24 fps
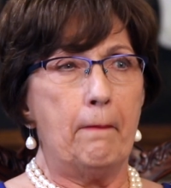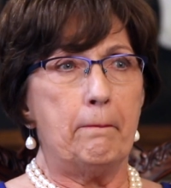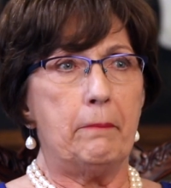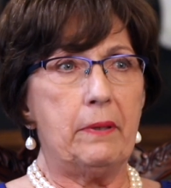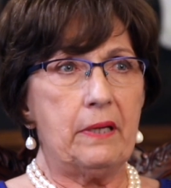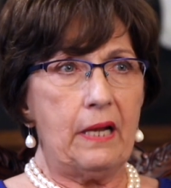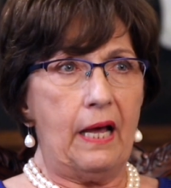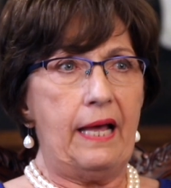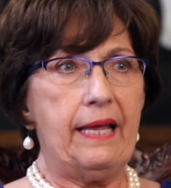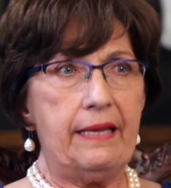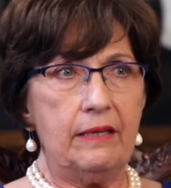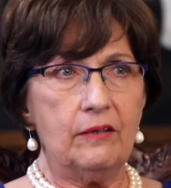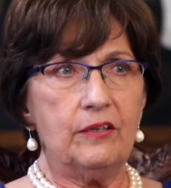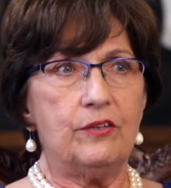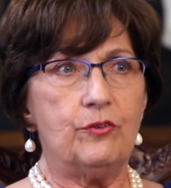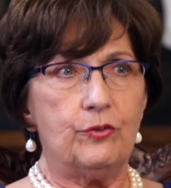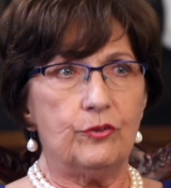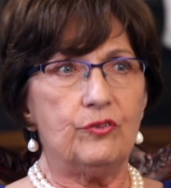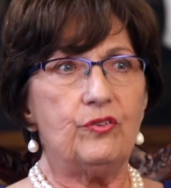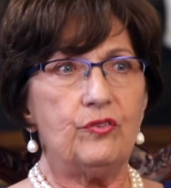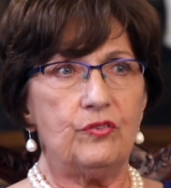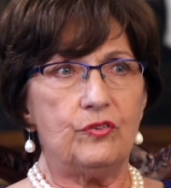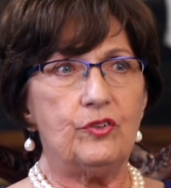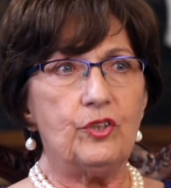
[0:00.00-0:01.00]
But I
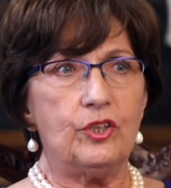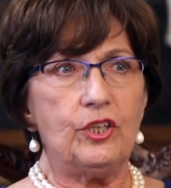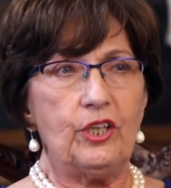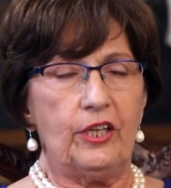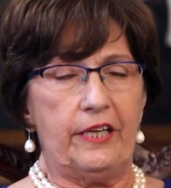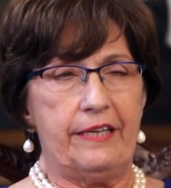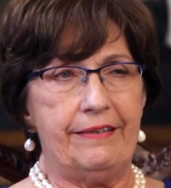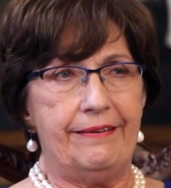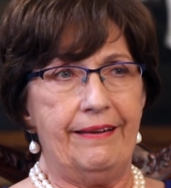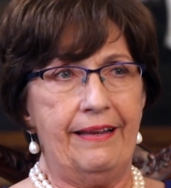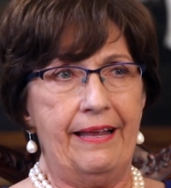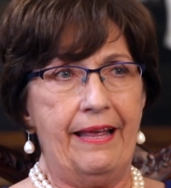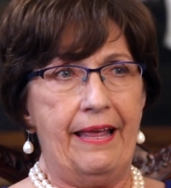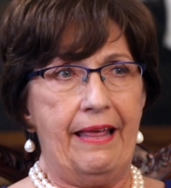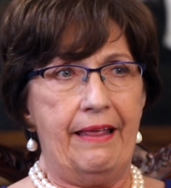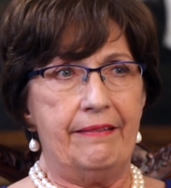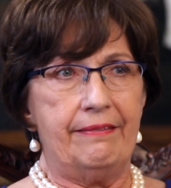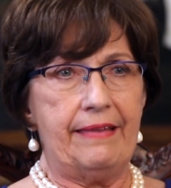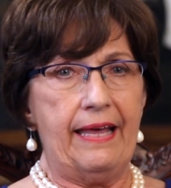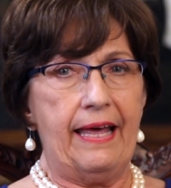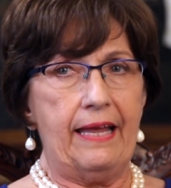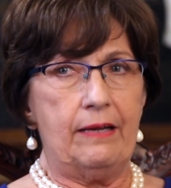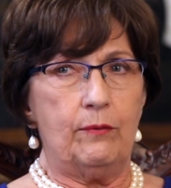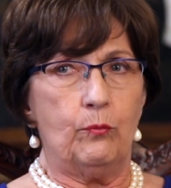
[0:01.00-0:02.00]
understood
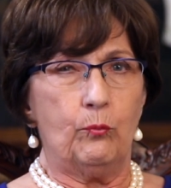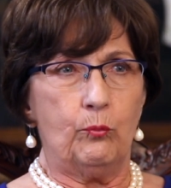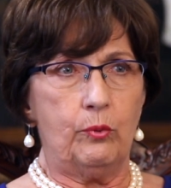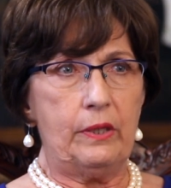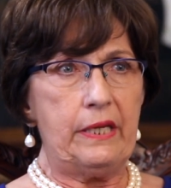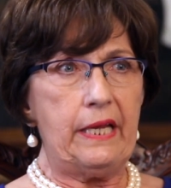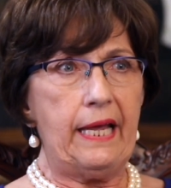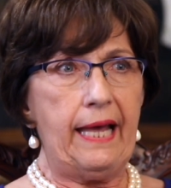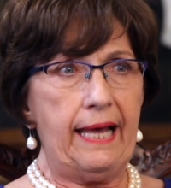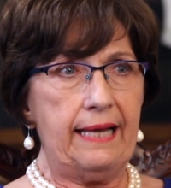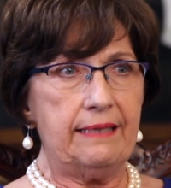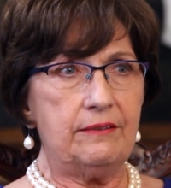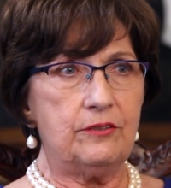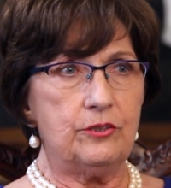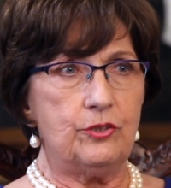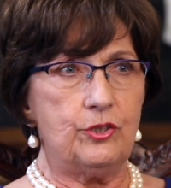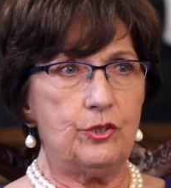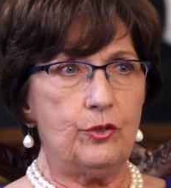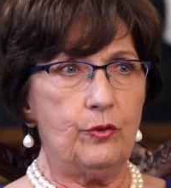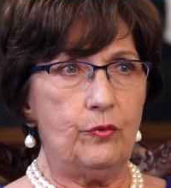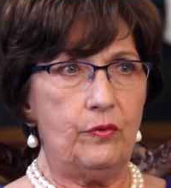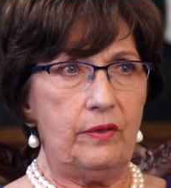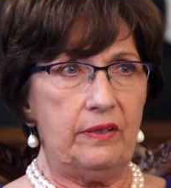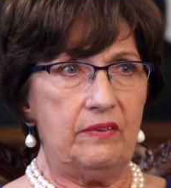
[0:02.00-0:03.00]
that we had to
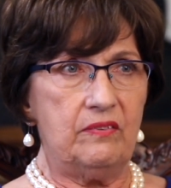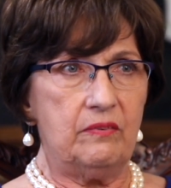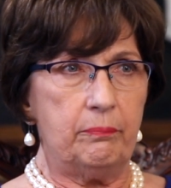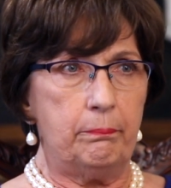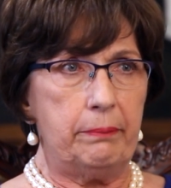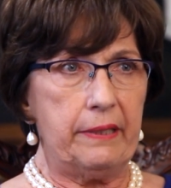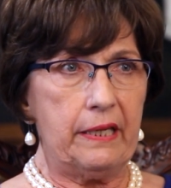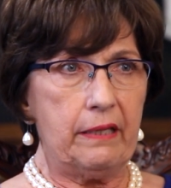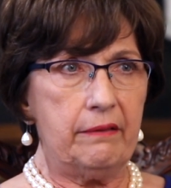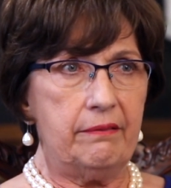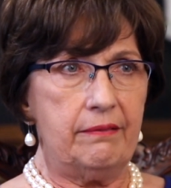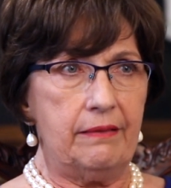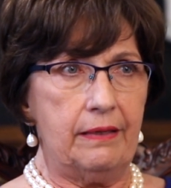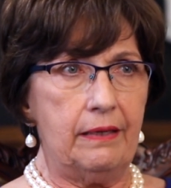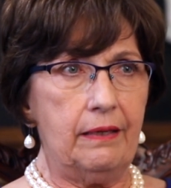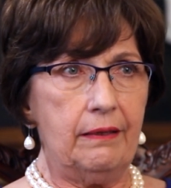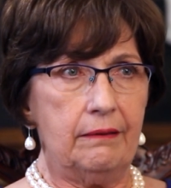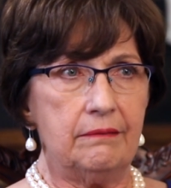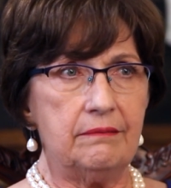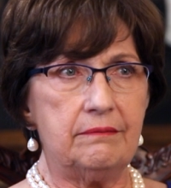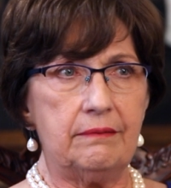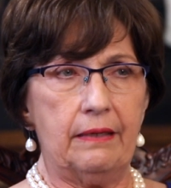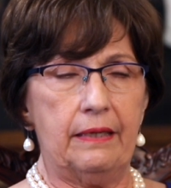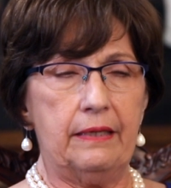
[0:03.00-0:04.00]
do these big
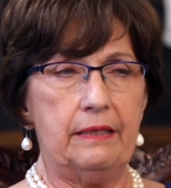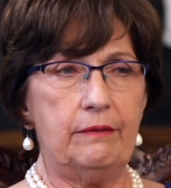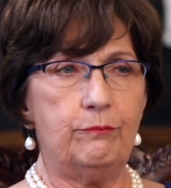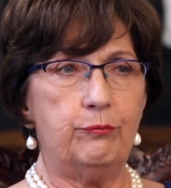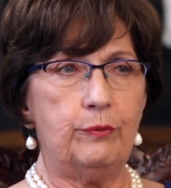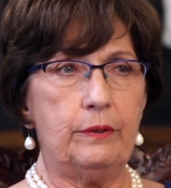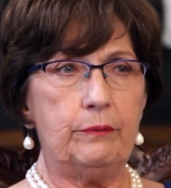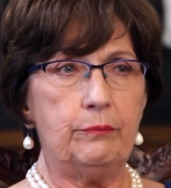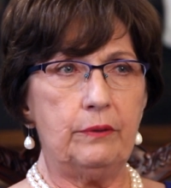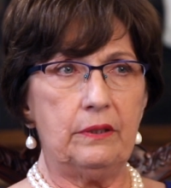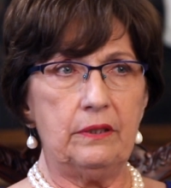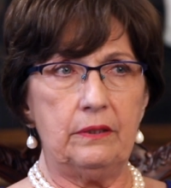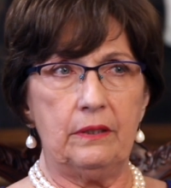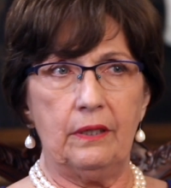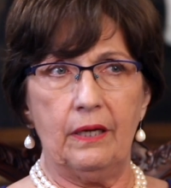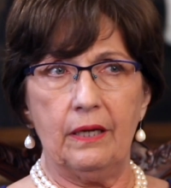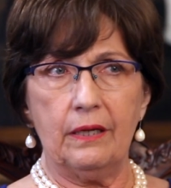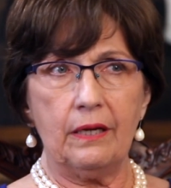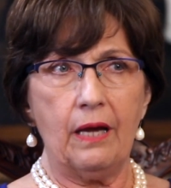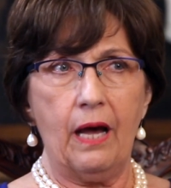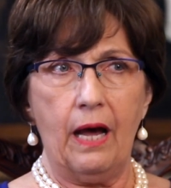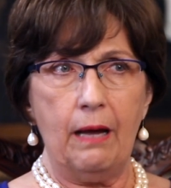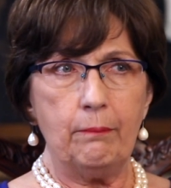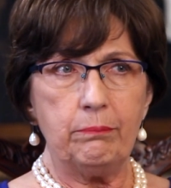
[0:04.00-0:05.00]
things, and if we were going to
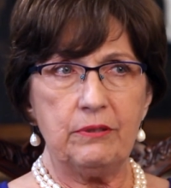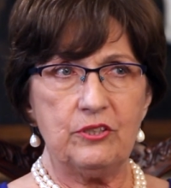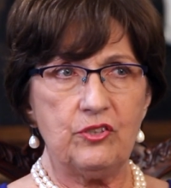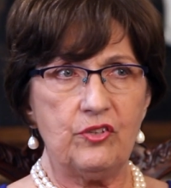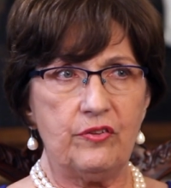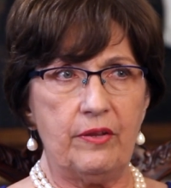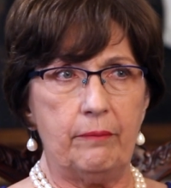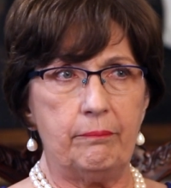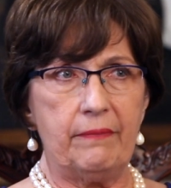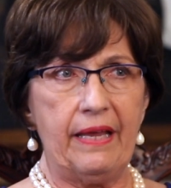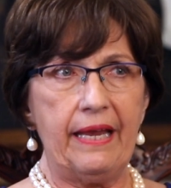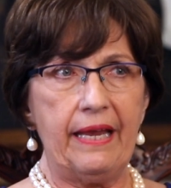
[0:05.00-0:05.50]
accomplish them,